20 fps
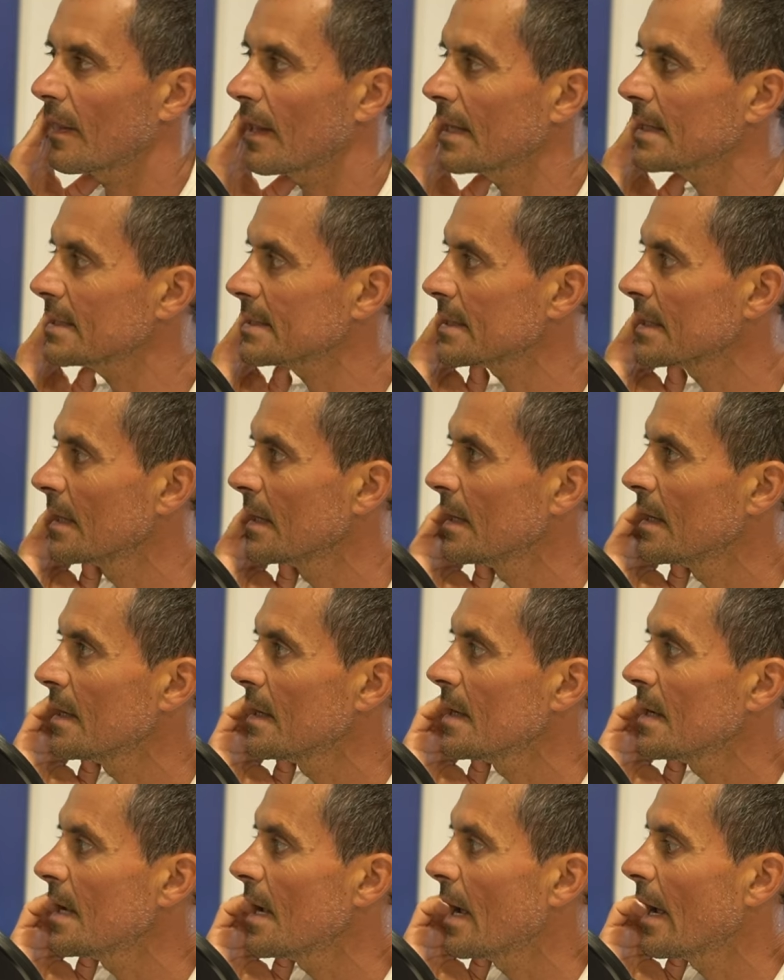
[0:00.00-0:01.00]
things.
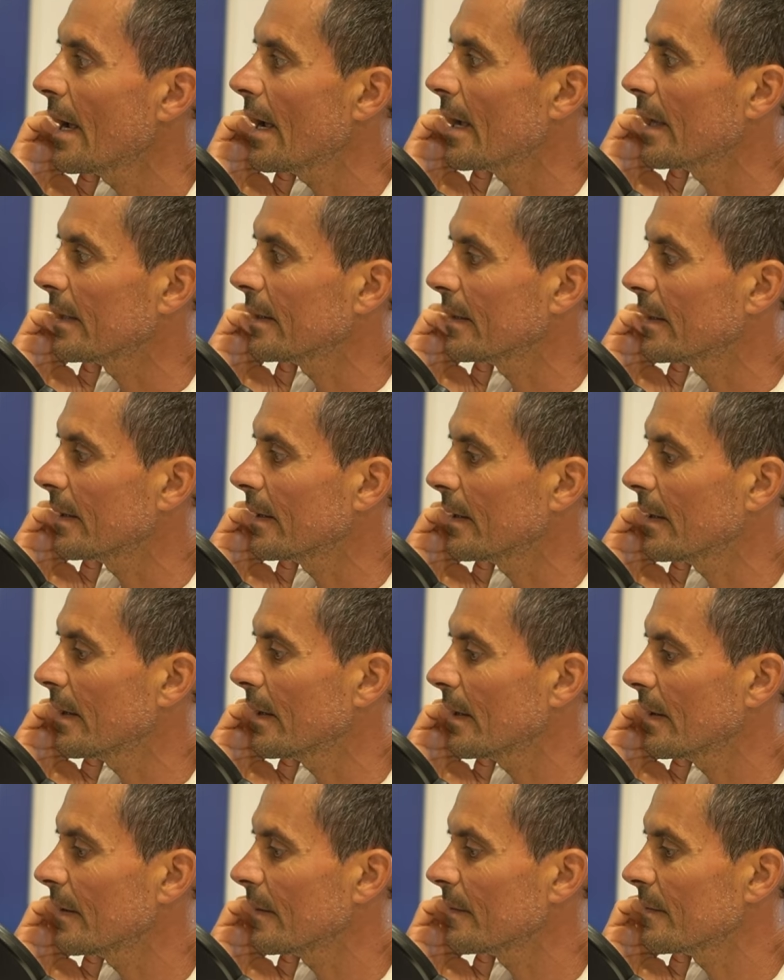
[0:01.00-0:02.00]
And
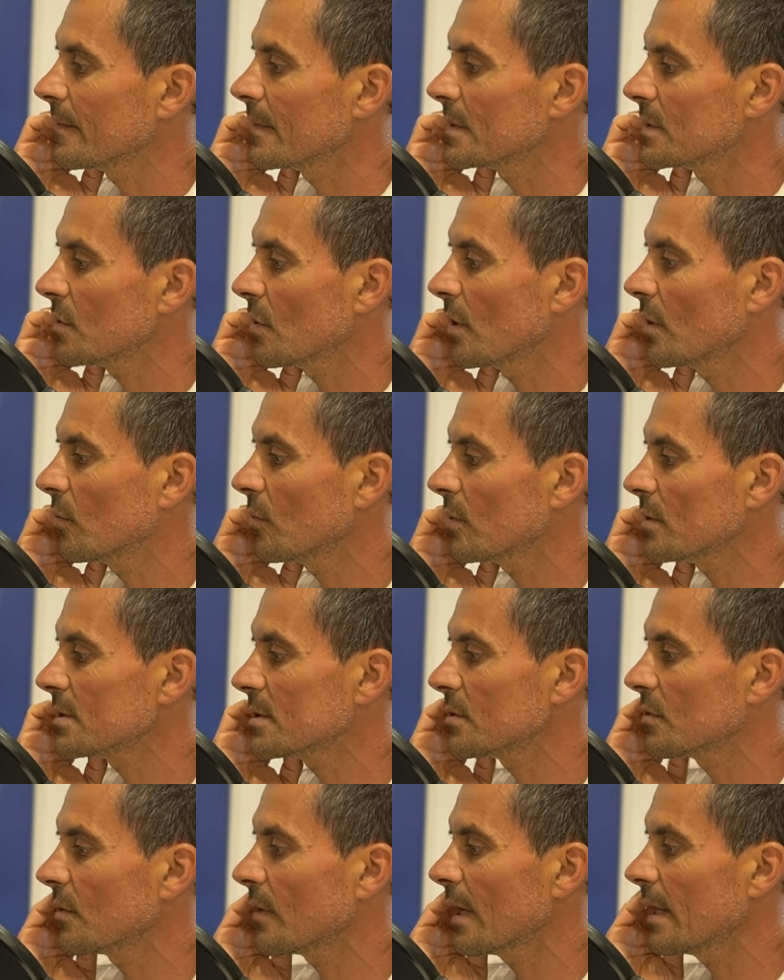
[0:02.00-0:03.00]
uh, so it
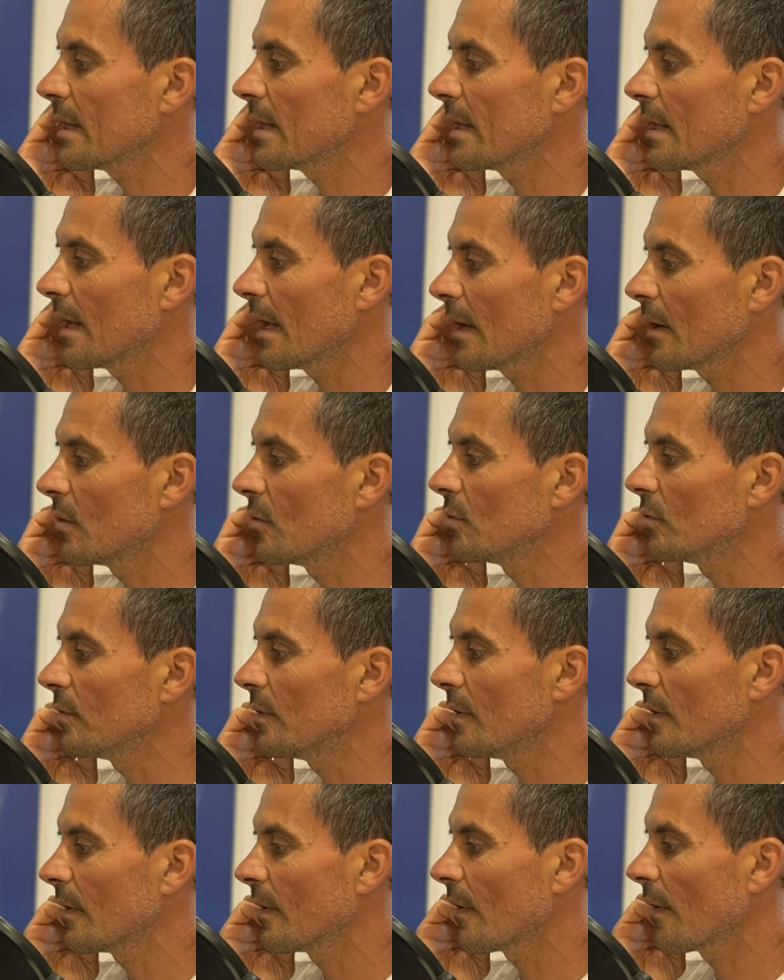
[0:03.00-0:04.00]
was already a
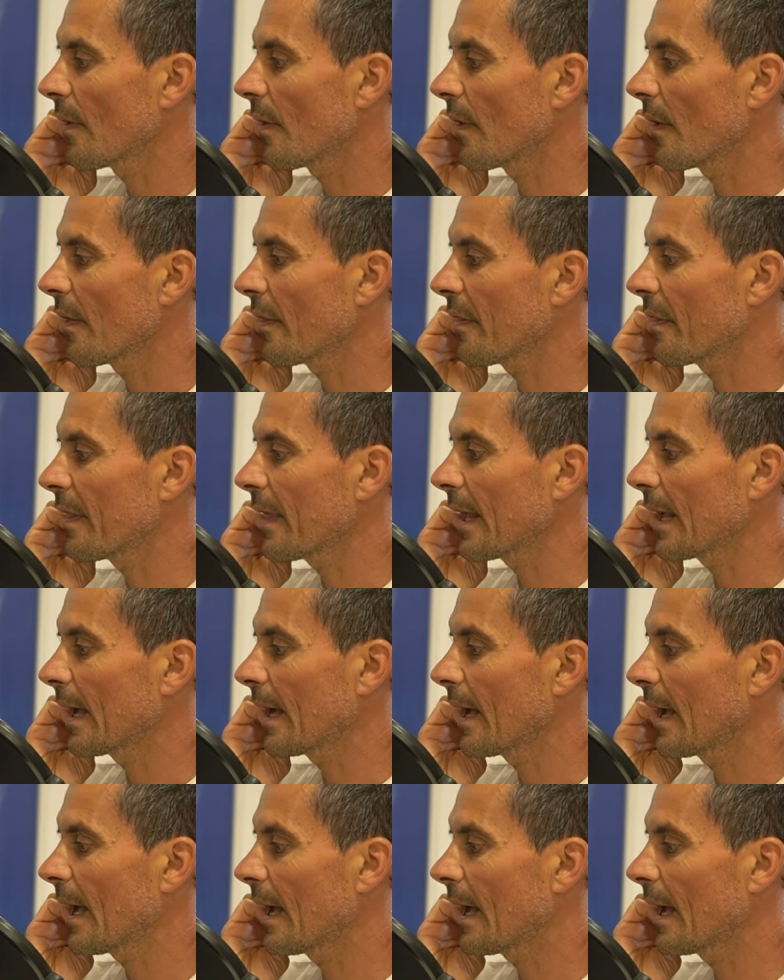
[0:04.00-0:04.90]
good uh, thing.